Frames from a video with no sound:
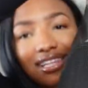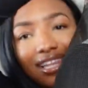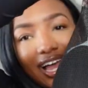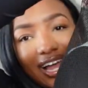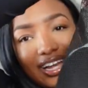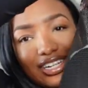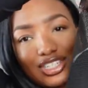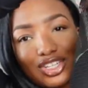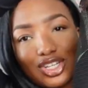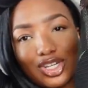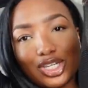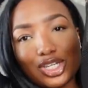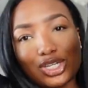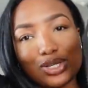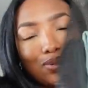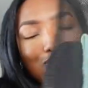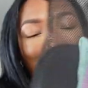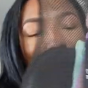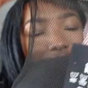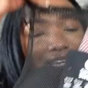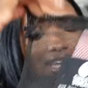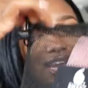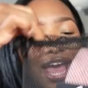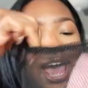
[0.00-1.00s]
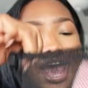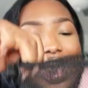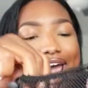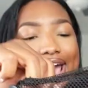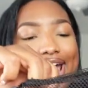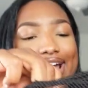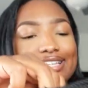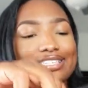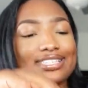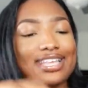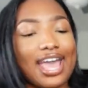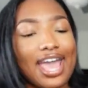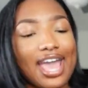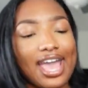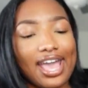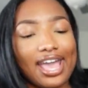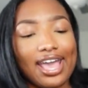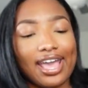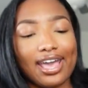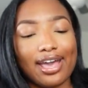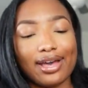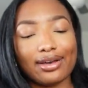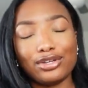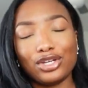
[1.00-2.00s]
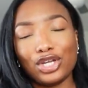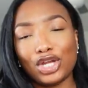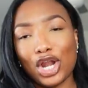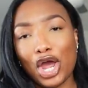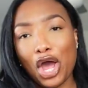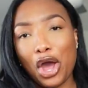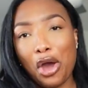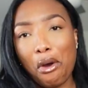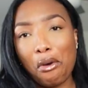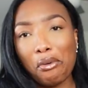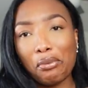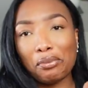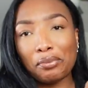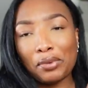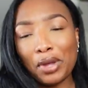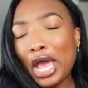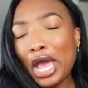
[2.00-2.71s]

like to use it as a, you know,